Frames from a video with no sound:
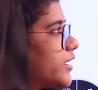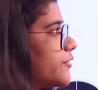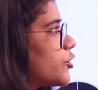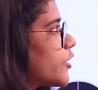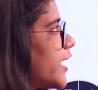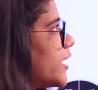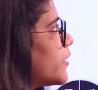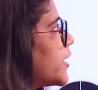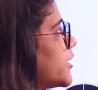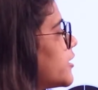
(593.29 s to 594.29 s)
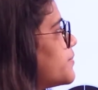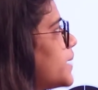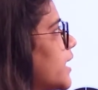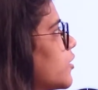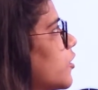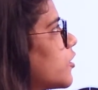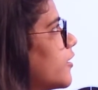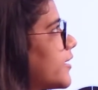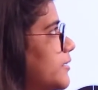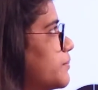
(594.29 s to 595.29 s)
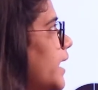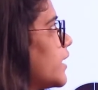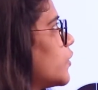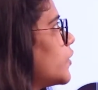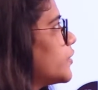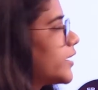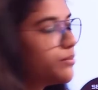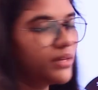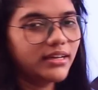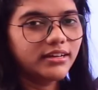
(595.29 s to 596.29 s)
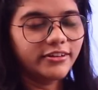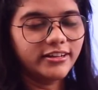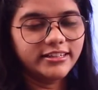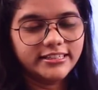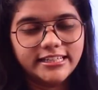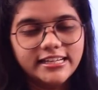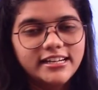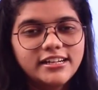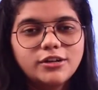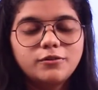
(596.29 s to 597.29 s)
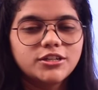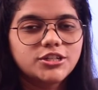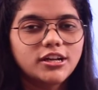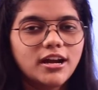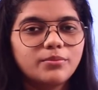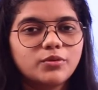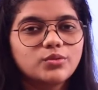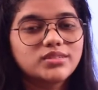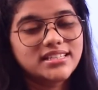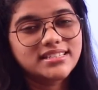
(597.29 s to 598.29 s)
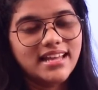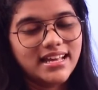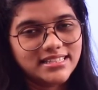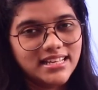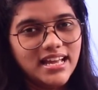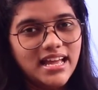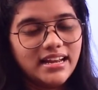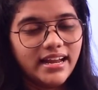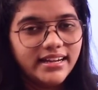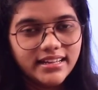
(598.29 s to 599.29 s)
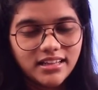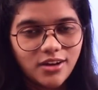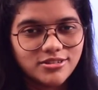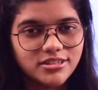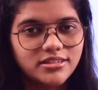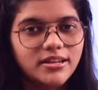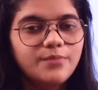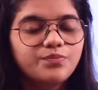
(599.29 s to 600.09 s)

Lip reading: If you're anywhere near Bangalore or in Bangalore, you can be really reaching up to 6,19,000.